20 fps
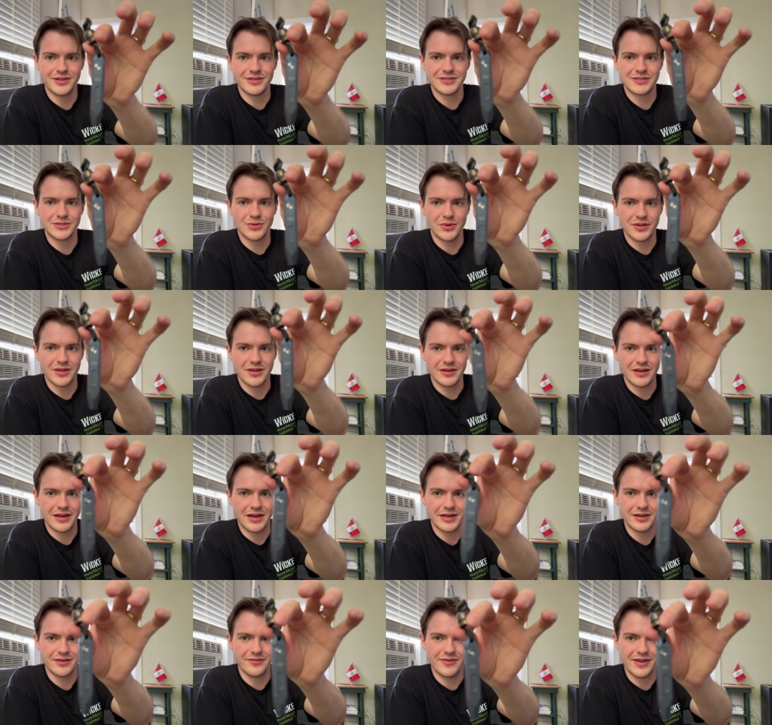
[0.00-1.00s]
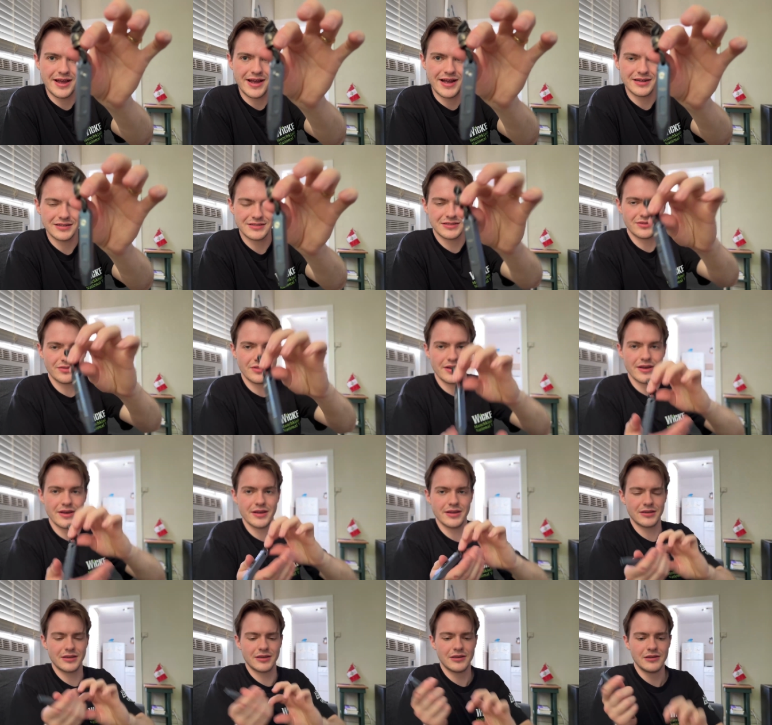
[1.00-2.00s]
so it can kind of act
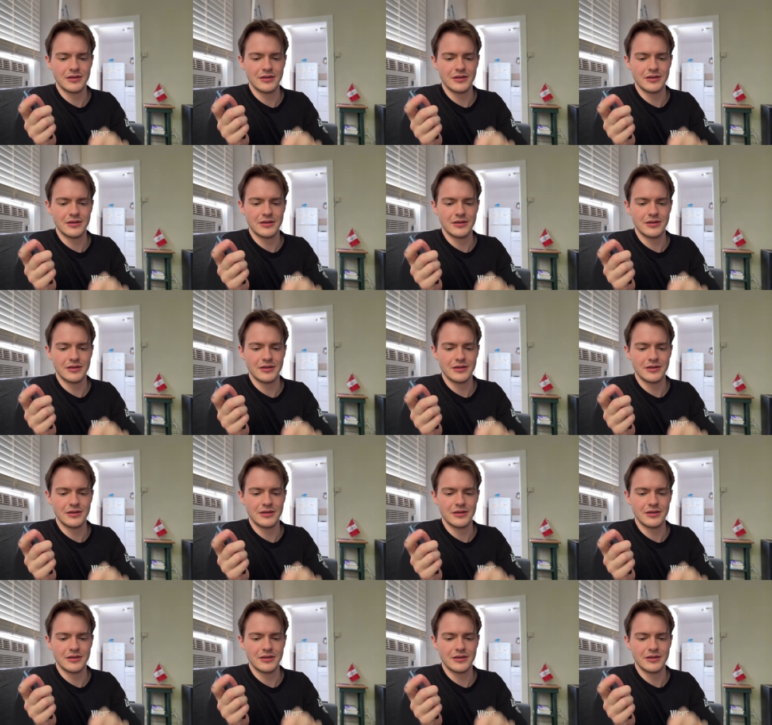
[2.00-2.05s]
like